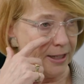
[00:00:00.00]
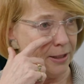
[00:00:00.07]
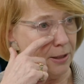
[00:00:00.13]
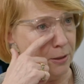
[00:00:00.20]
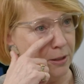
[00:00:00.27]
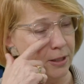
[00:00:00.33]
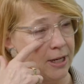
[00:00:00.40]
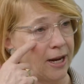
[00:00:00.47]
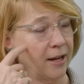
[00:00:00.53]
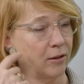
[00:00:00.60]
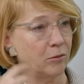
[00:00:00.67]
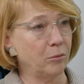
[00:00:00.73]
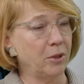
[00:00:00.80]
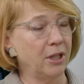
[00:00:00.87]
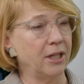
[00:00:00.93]
at
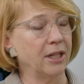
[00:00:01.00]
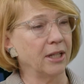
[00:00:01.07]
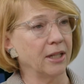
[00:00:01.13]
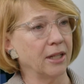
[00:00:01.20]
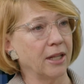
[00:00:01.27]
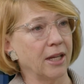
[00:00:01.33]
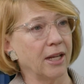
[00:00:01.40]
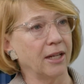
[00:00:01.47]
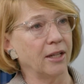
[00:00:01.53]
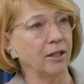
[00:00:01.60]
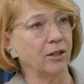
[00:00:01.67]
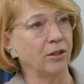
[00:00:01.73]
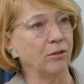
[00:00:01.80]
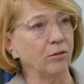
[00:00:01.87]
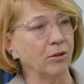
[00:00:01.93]
town meeting that
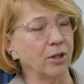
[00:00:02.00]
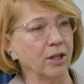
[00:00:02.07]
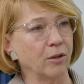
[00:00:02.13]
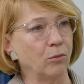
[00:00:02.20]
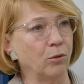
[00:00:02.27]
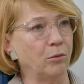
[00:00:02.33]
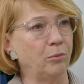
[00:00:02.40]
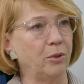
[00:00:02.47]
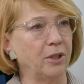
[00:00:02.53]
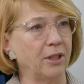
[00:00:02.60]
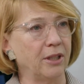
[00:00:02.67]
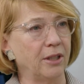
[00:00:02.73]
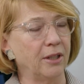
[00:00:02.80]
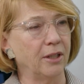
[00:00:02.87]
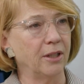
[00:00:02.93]
you think would
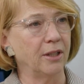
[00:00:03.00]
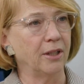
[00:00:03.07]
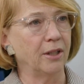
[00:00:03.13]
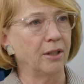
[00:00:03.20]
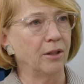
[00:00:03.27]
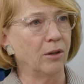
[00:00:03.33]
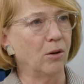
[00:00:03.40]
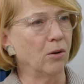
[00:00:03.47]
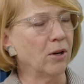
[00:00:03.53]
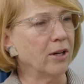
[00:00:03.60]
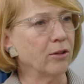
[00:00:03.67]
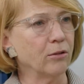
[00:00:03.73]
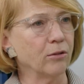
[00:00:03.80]
be, or